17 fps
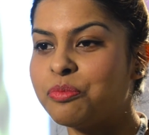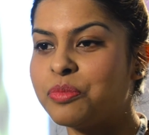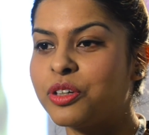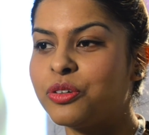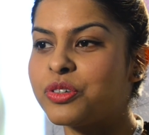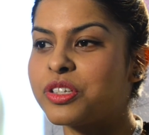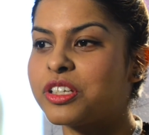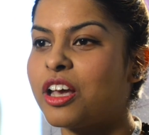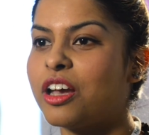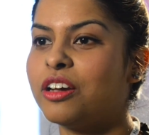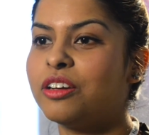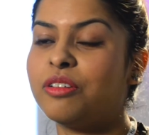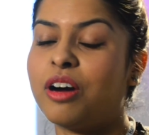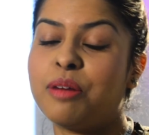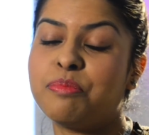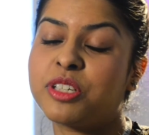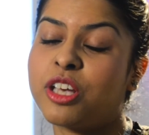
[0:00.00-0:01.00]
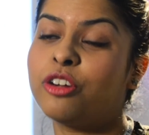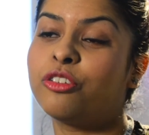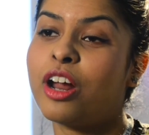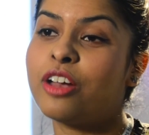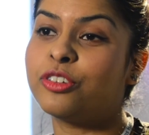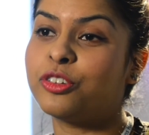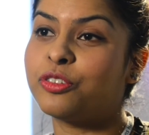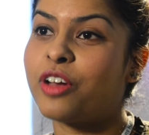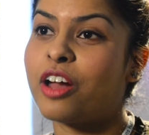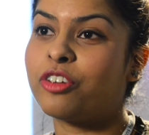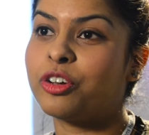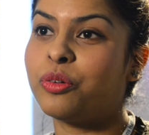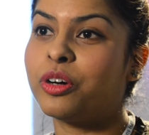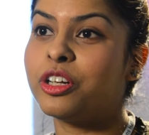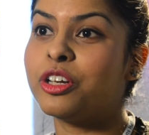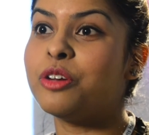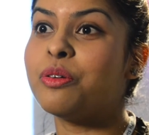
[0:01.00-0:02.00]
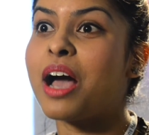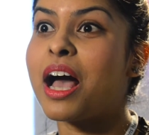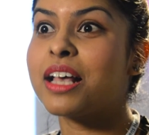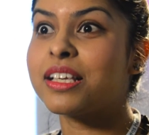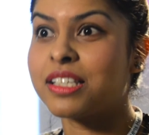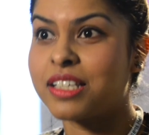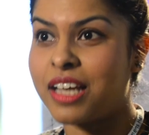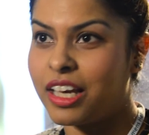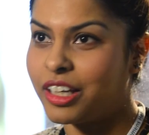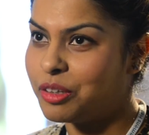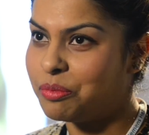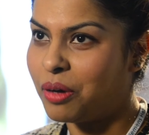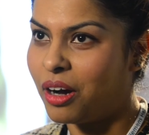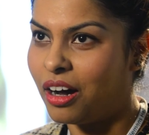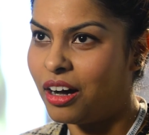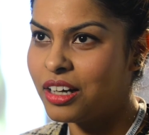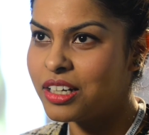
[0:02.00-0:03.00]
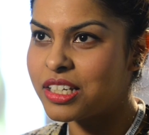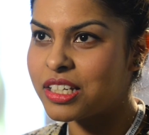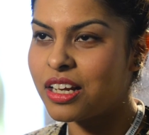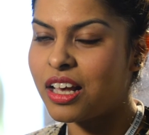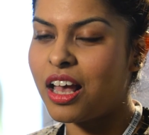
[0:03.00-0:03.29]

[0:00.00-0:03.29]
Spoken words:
but also I'm so grateful for everyone who has taken part,